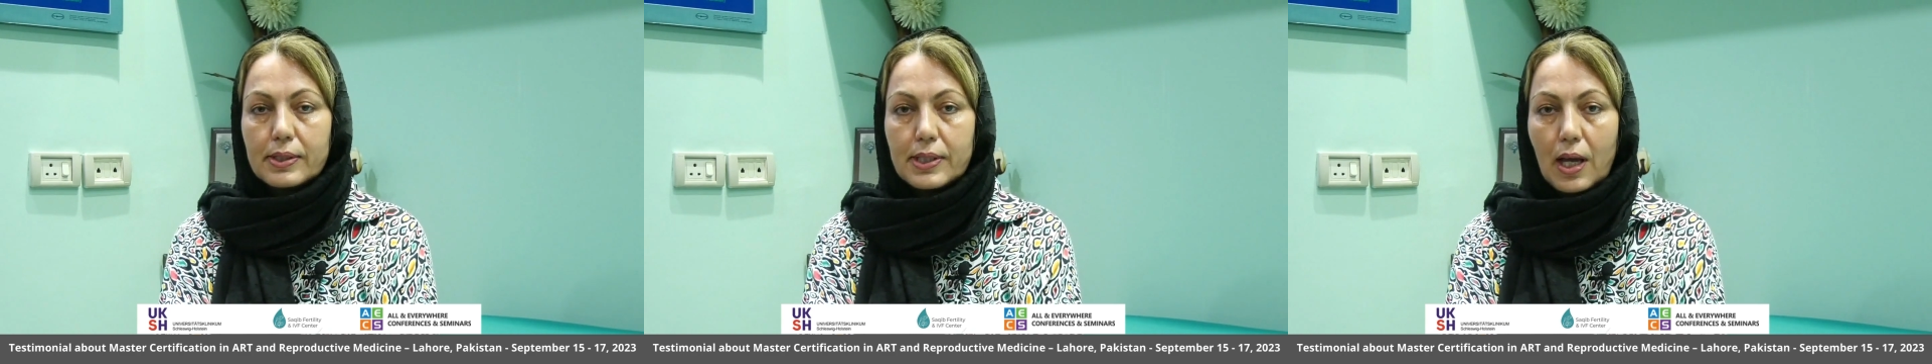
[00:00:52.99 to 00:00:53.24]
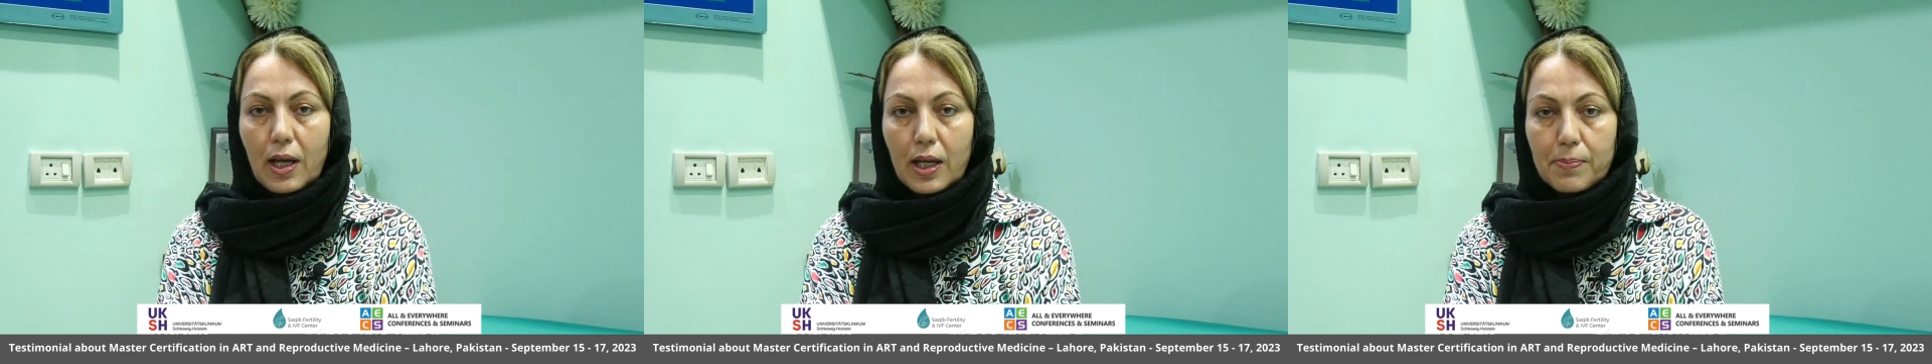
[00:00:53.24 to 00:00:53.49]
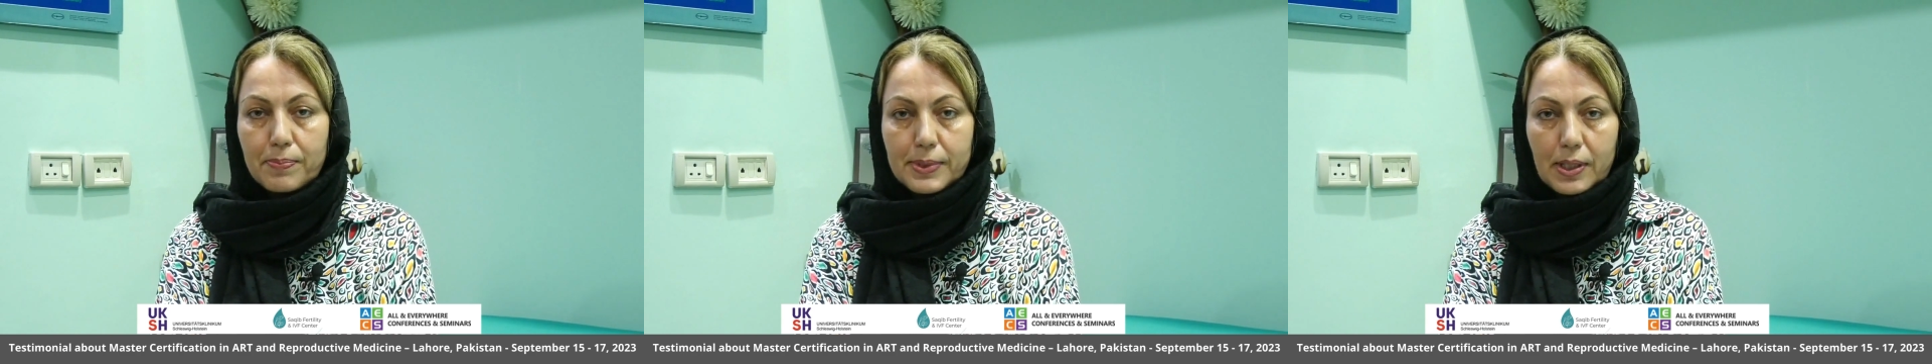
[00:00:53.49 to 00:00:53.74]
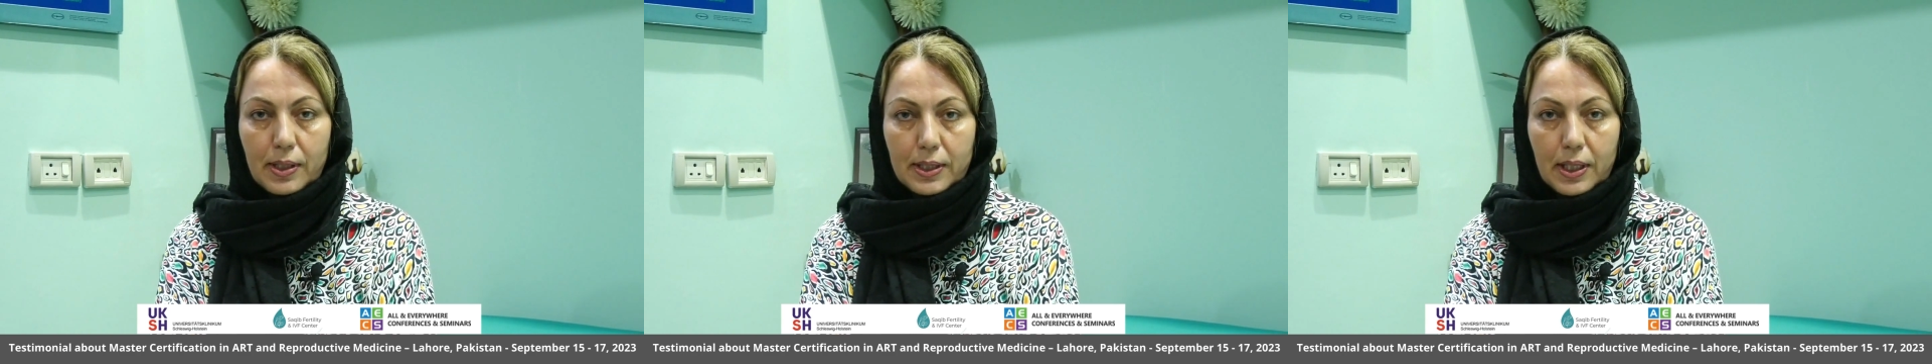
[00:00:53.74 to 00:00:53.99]
Saqib
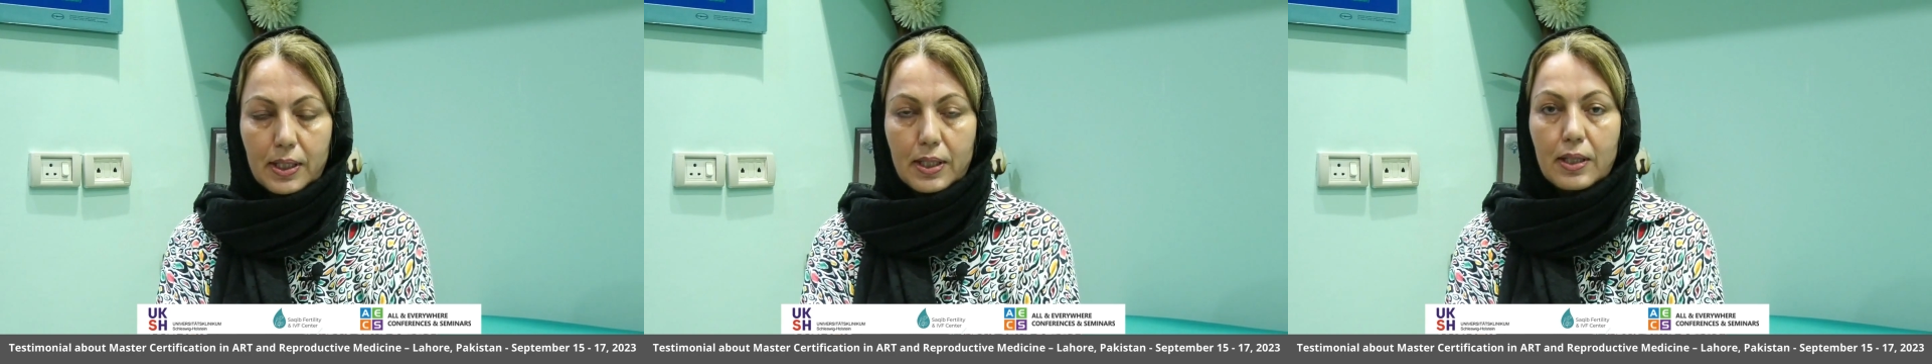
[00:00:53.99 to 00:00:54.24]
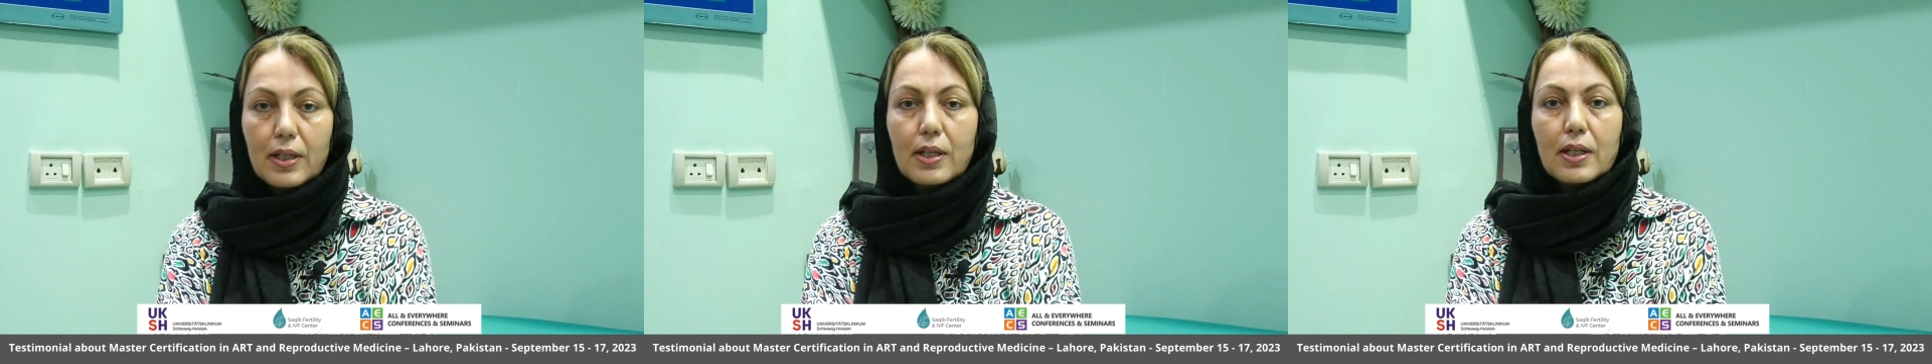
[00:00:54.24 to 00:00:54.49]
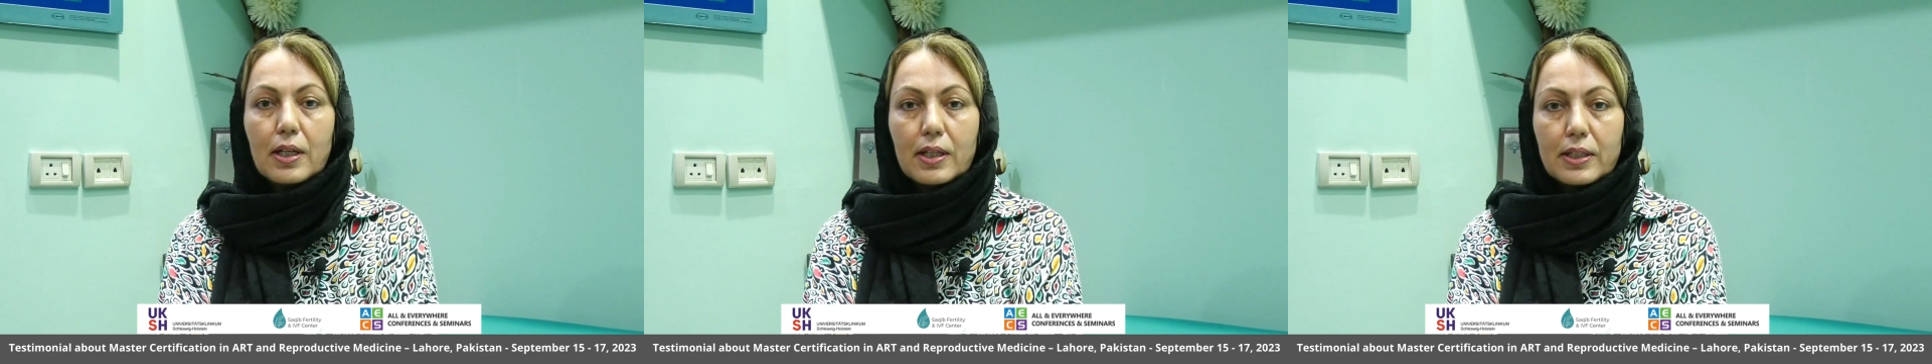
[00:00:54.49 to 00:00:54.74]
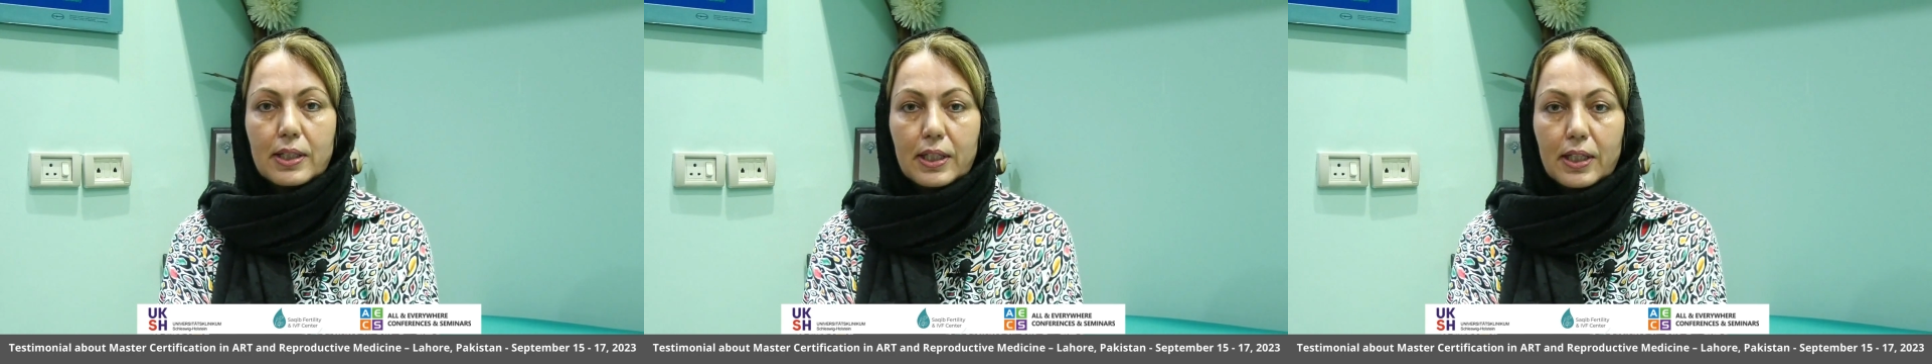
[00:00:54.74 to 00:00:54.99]
Sadiq,
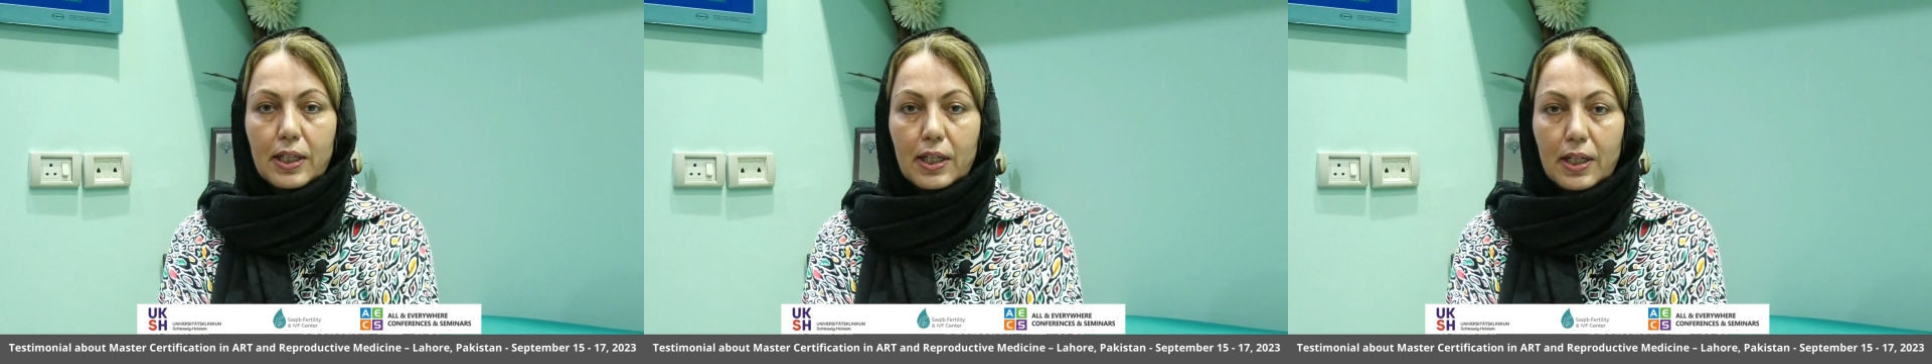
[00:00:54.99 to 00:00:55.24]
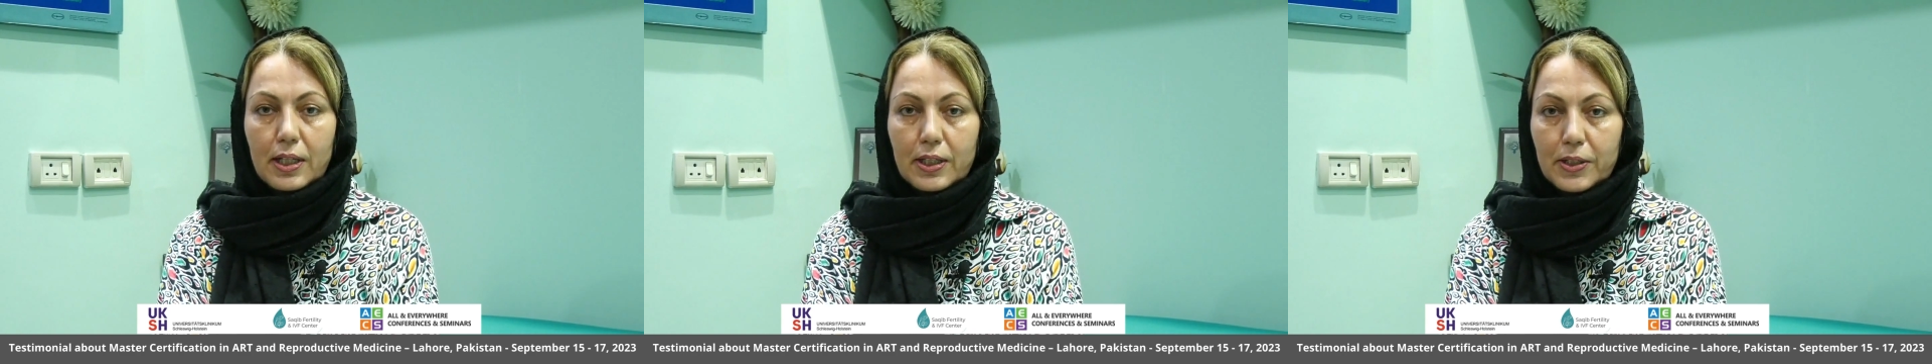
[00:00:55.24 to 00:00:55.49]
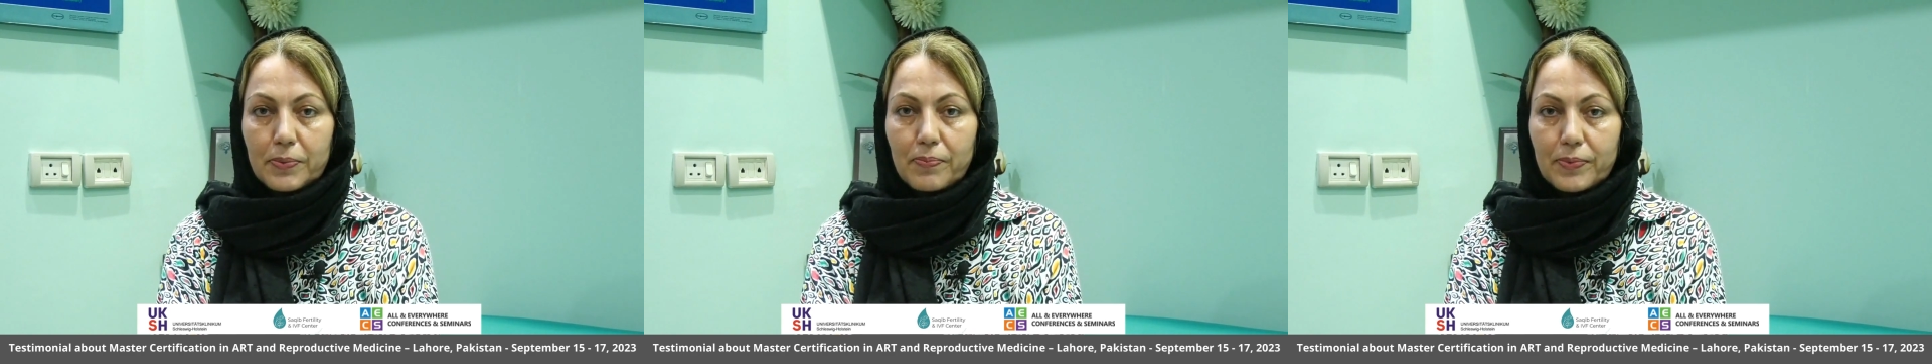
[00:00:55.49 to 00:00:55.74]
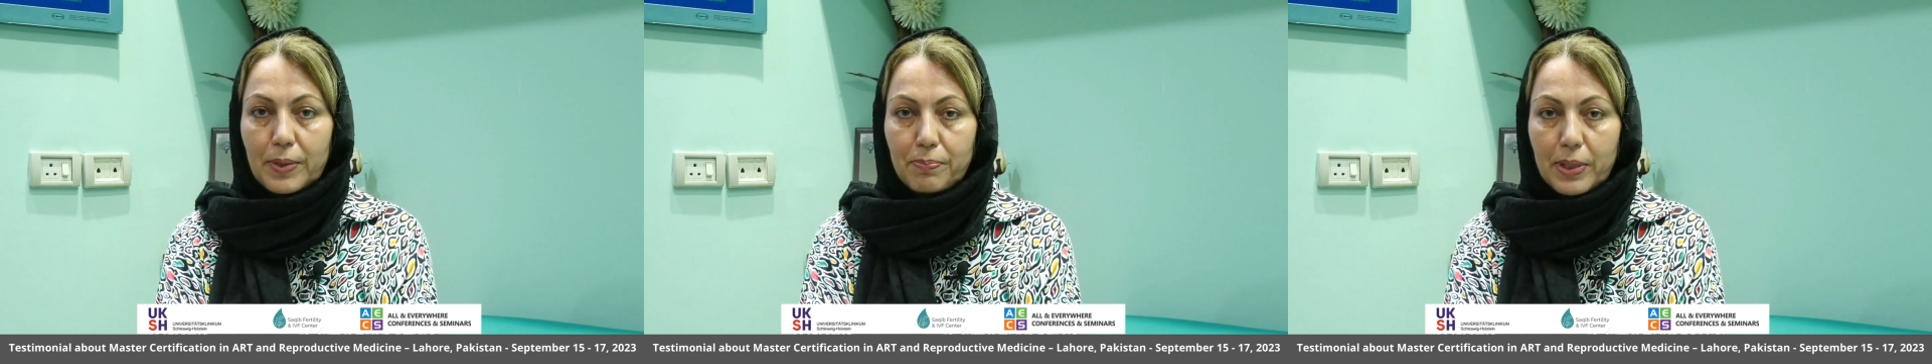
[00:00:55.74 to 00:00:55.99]

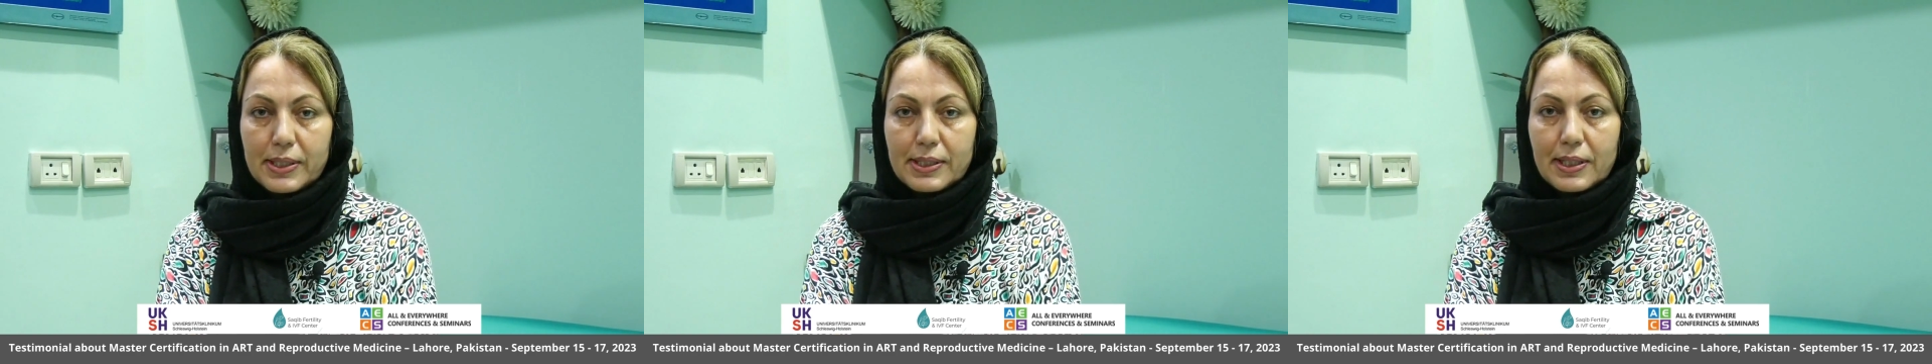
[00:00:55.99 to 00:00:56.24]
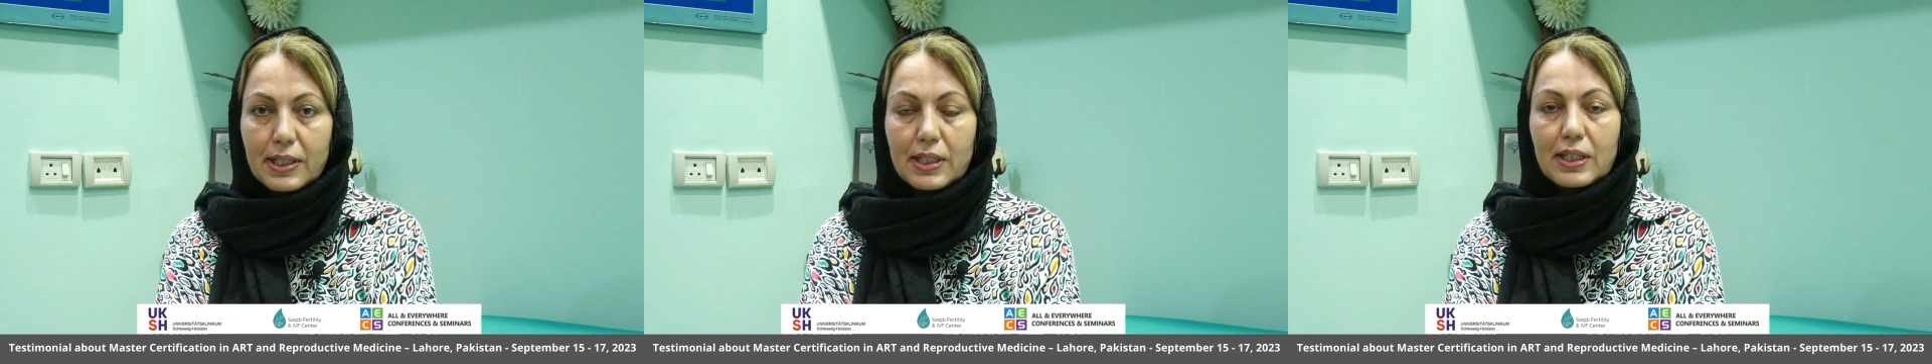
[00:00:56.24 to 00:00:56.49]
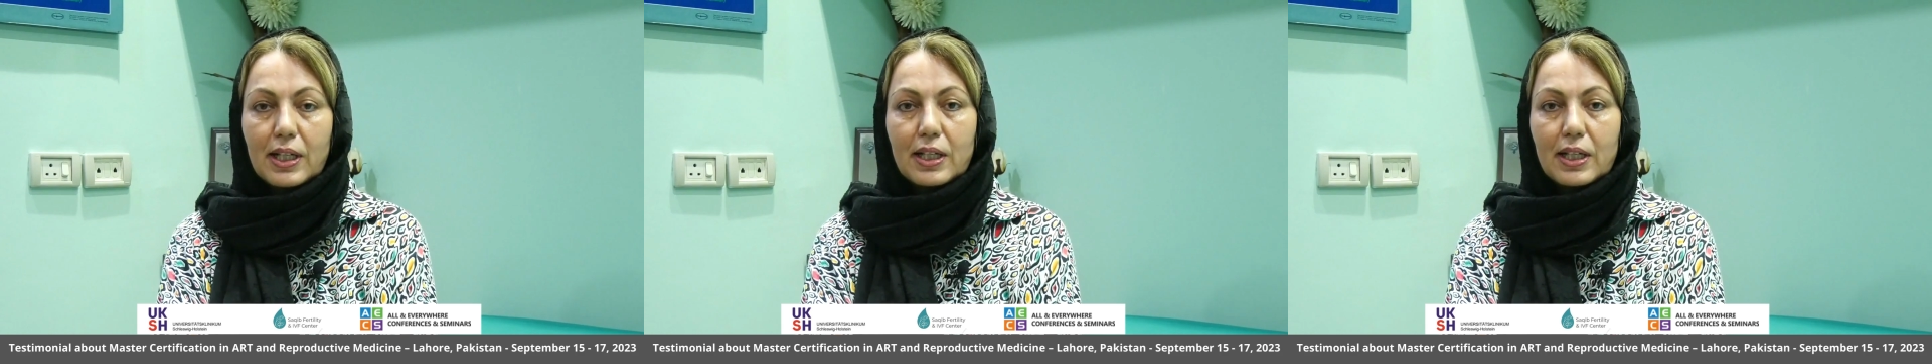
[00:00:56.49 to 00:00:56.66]
the president